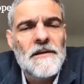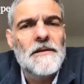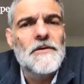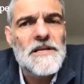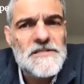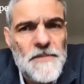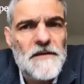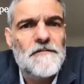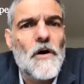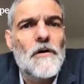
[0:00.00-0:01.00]
who needs to be
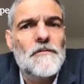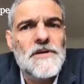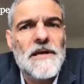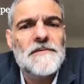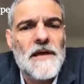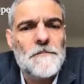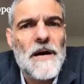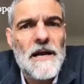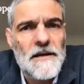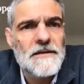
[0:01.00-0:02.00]
involved to get that
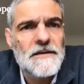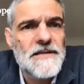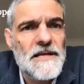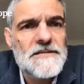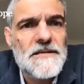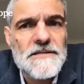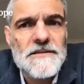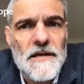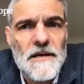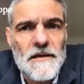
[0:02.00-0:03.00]
buy-in and
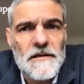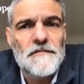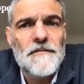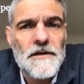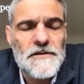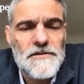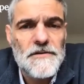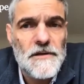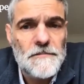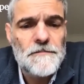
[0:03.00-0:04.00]
consensus configured to
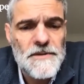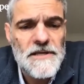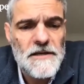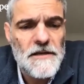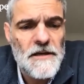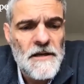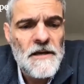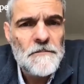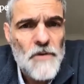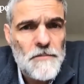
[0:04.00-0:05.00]
the particular
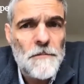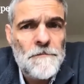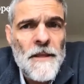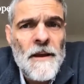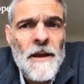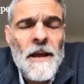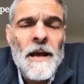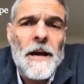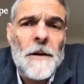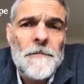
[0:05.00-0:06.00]
problem.
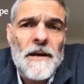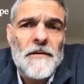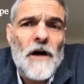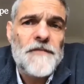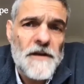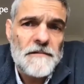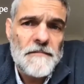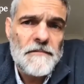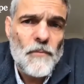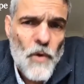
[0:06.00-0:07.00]
Often
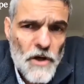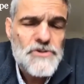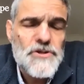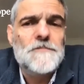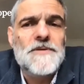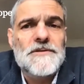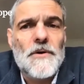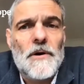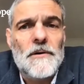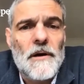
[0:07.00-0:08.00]
workshops and
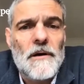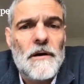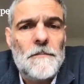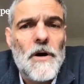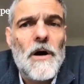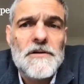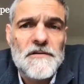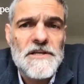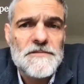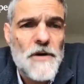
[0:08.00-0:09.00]
so on are part
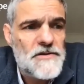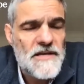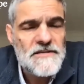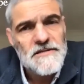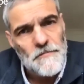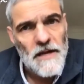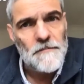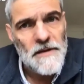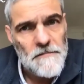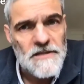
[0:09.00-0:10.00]
of these processes to bring
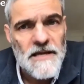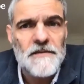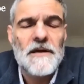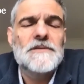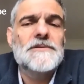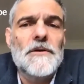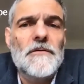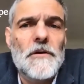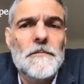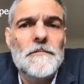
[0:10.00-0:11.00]
people together. So you
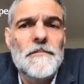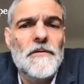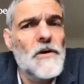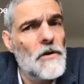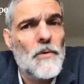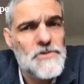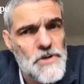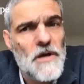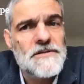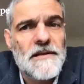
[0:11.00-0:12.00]
only got one
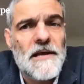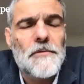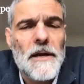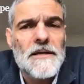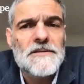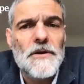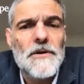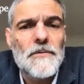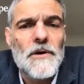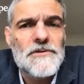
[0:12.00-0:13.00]
chance at that, really. So
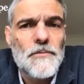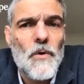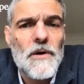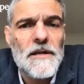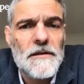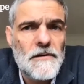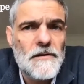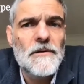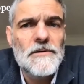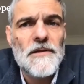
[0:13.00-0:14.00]
you want to walk into
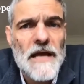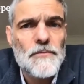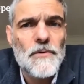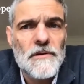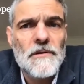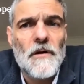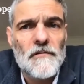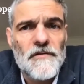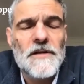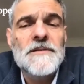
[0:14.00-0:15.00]
that with
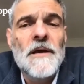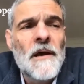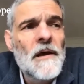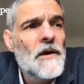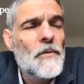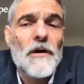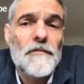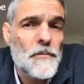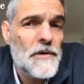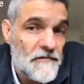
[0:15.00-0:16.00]
confidence. Quite
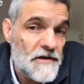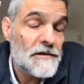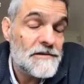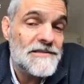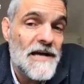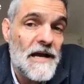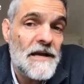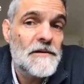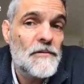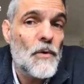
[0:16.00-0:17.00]
often we'd have a little
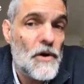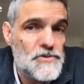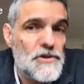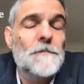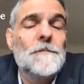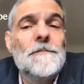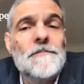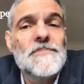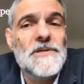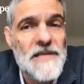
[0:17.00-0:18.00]
design workshop
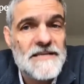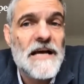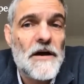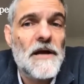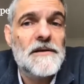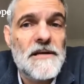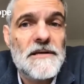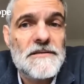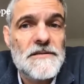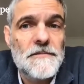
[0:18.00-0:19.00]
to test out
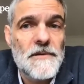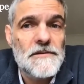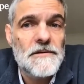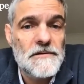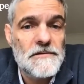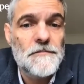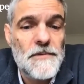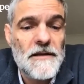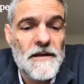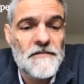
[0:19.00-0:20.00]
ideas to
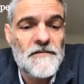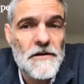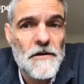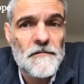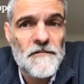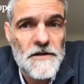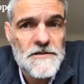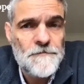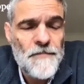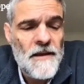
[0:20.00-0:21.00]
give that
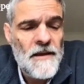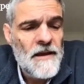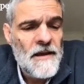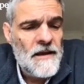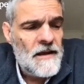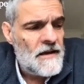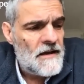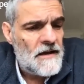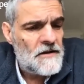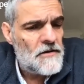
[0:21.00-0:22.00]
confidence.
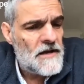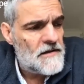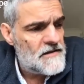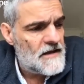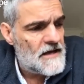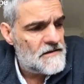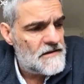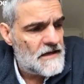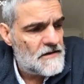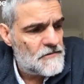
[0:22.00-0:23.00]
And the other thing I
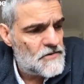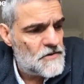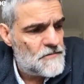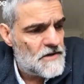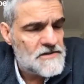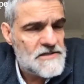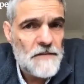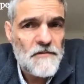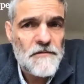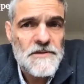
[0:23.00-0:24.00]
think should be on the
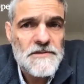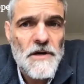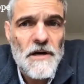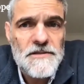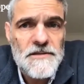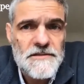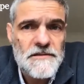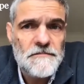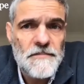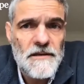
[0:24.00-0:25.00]
table from the start is
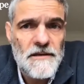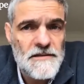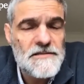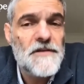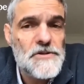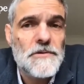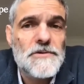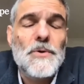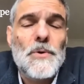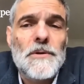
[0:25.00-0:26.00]
it is a visual
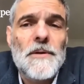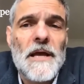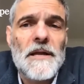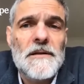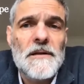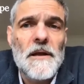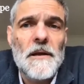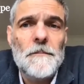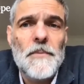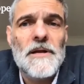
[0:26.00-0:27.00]
tool, and
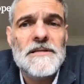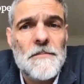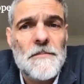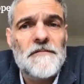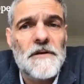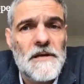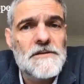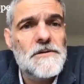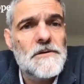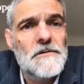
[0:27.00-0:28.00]
putting some effort
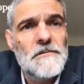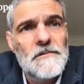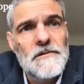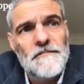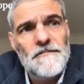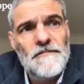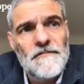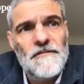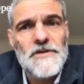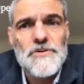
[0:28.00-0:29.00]
into the
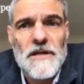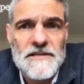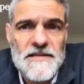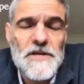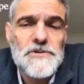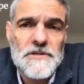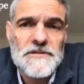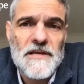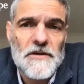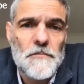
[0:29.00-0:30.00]

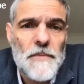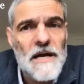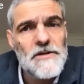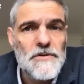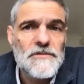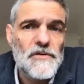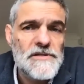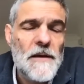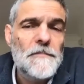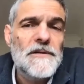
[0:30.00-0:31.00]
visualizations that you might use for
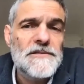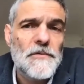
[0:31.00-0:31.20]
templates and